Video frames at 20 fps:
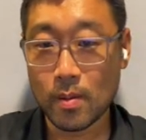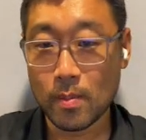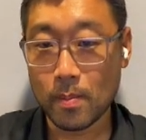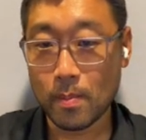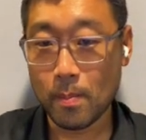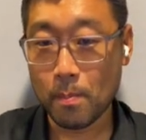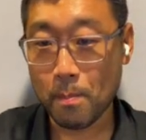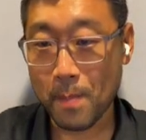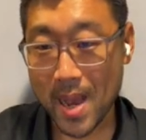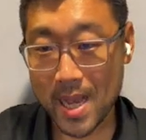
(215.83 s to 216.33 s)

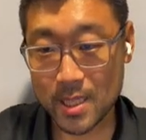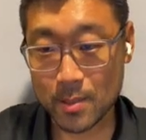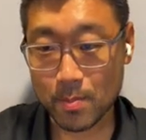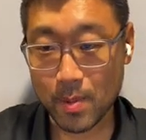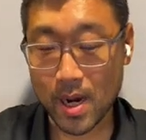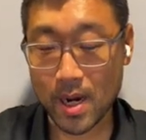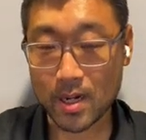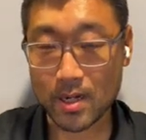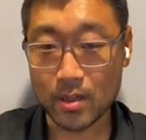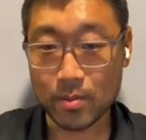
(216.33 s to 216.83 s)
mass
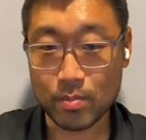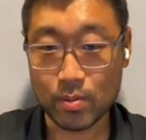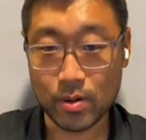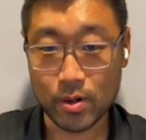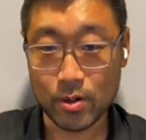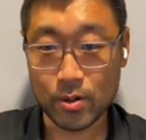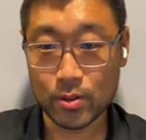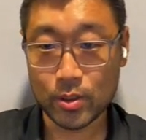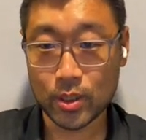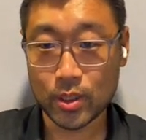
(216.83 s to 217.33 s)
market
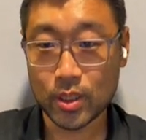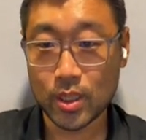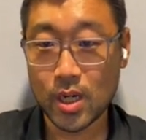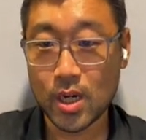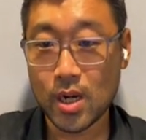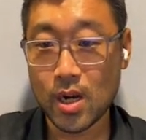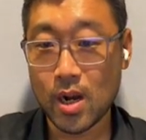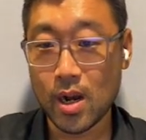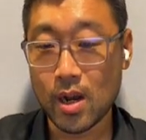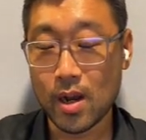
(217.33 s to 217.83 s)
approach.
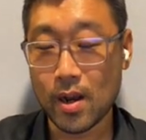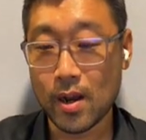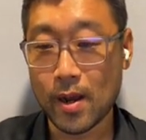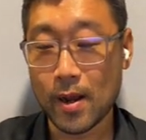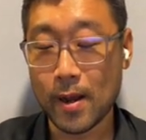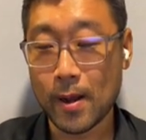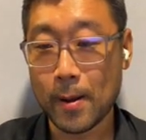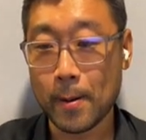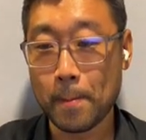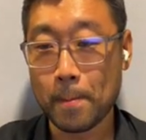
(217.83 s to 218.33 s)

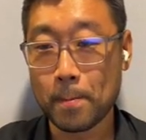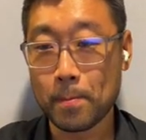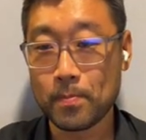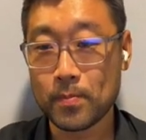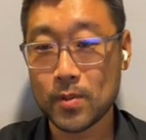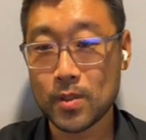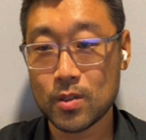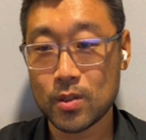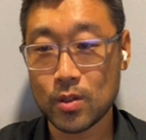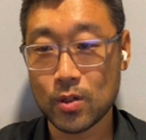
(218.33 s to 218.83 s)

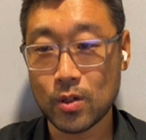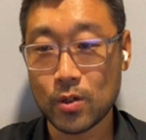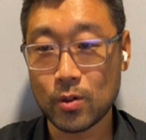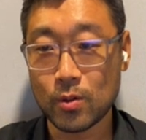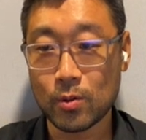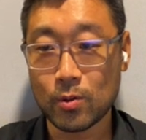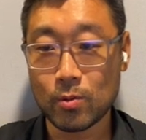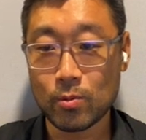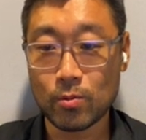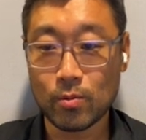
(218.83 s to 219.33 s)

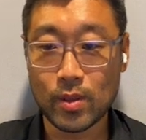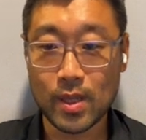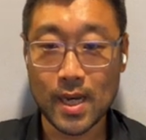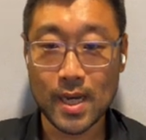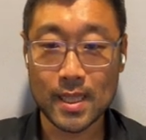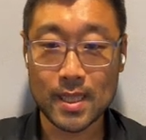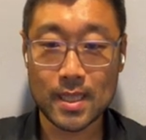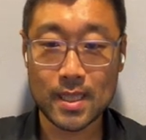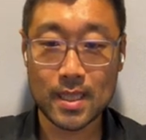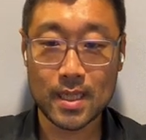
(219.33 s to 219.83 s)
So
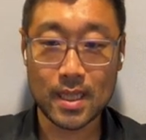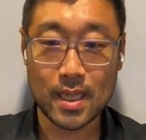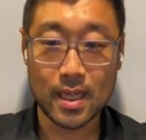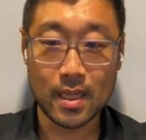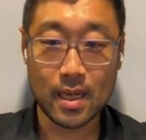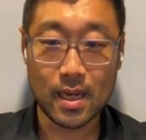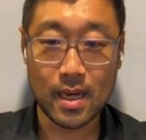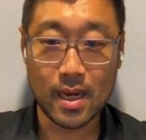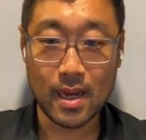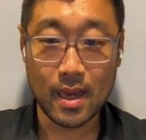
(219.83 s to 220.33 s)
that
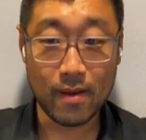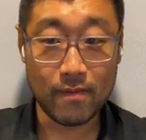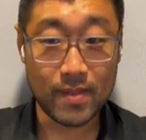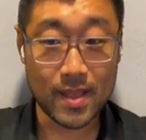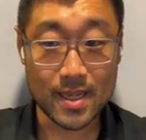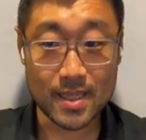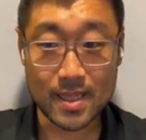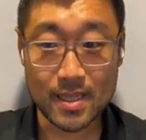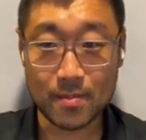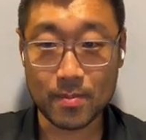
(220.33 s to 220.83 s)
if
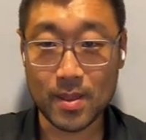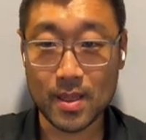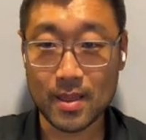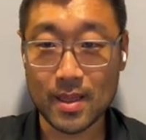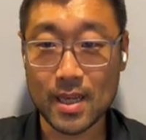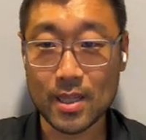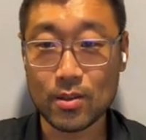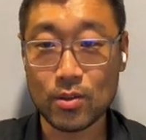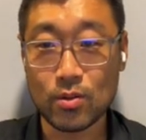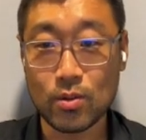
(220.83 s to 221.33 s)
there's something
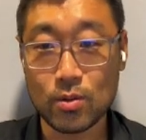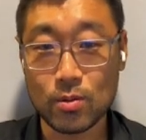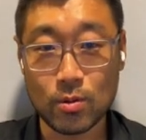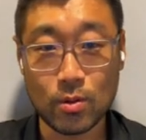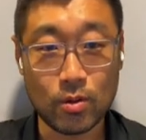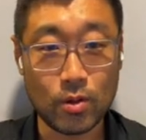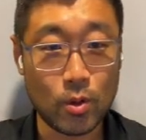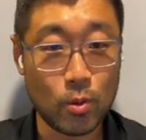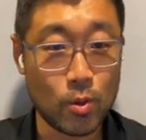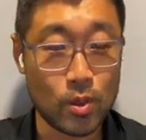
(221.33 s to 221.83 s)
that
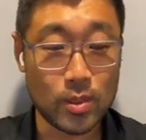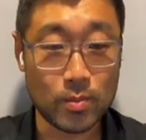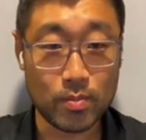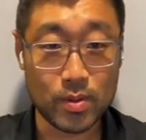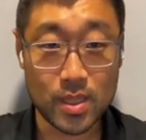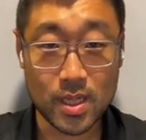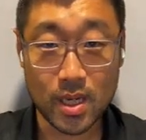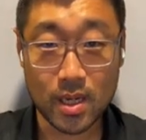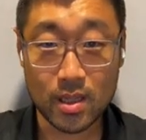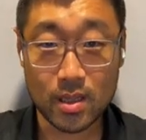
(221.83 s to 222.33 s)
you want in
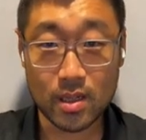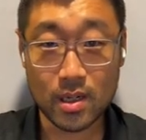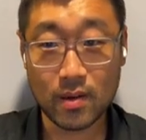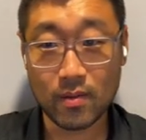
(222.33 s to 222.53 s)
particular,